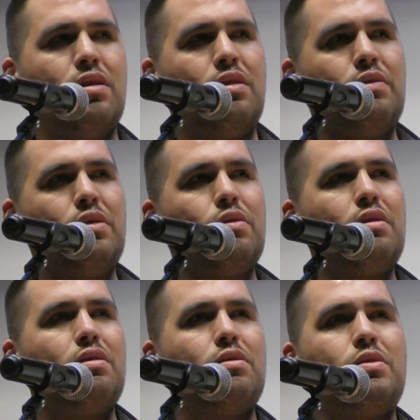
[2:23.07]
They
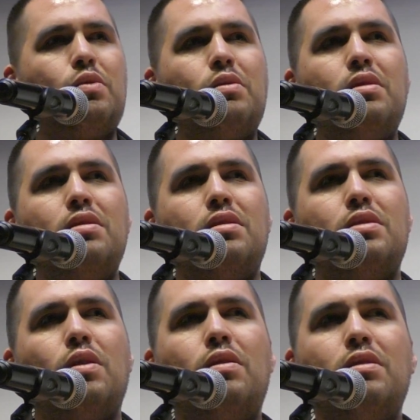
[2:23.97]
recorded their stories and
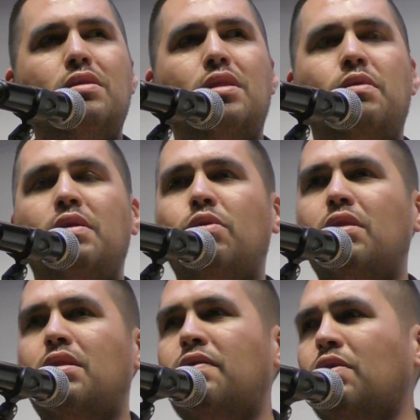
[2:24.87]
songs, they
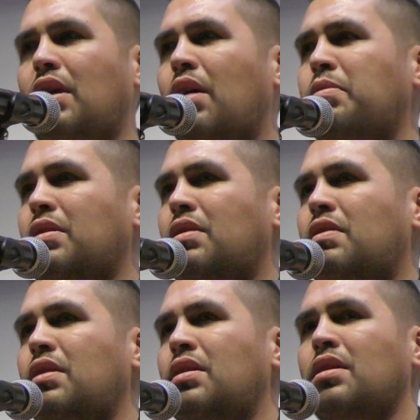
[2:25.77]
recorded their
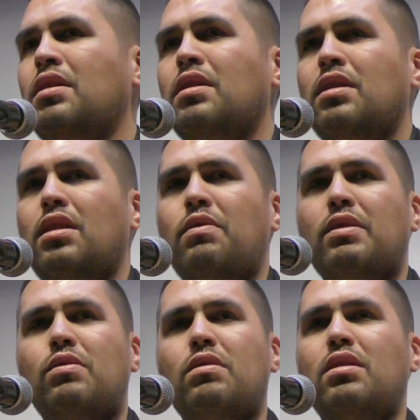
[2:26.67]
vocabulary, they
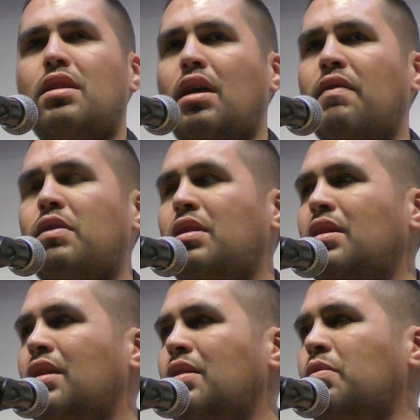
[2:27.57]
recorded everything
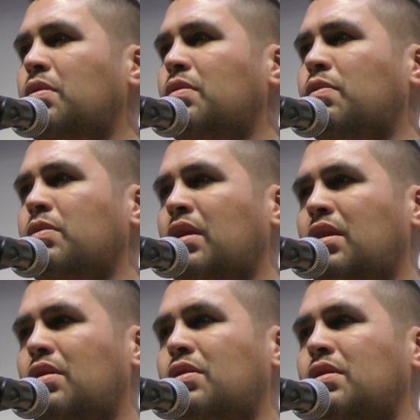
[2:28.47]
that
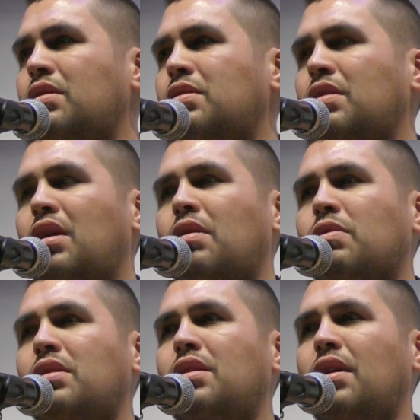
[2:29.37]
they could so that
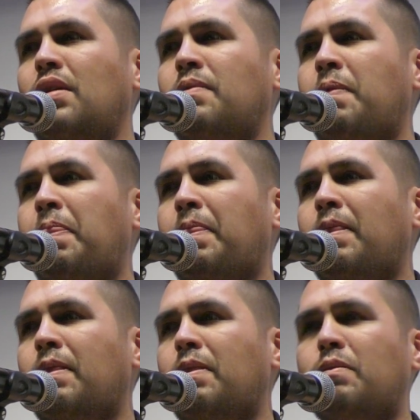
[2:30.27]
one day
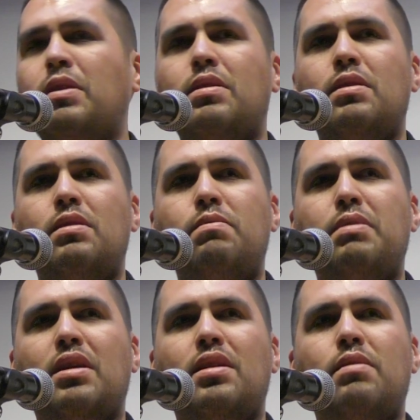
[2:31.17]
we could
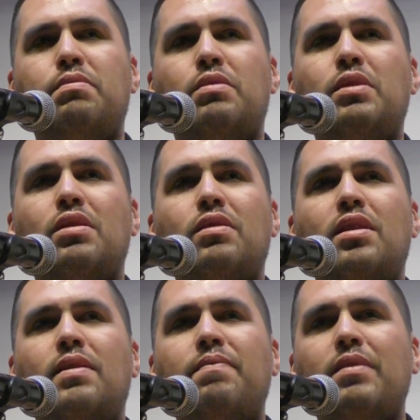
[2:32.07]
pick it up and relearn
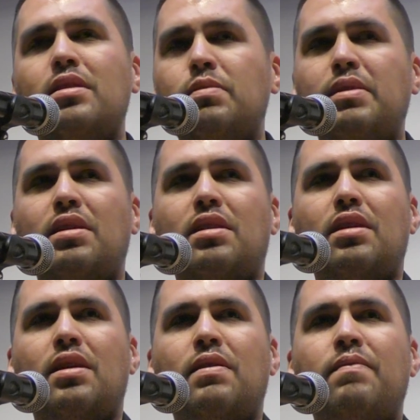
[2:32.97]
it and speak it
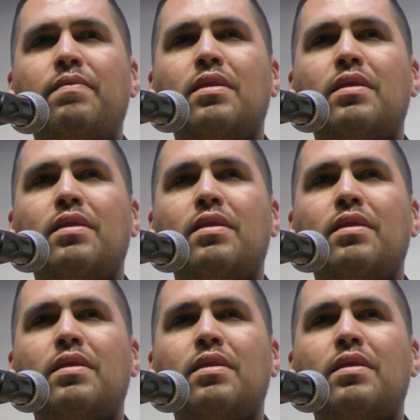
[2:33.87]
again.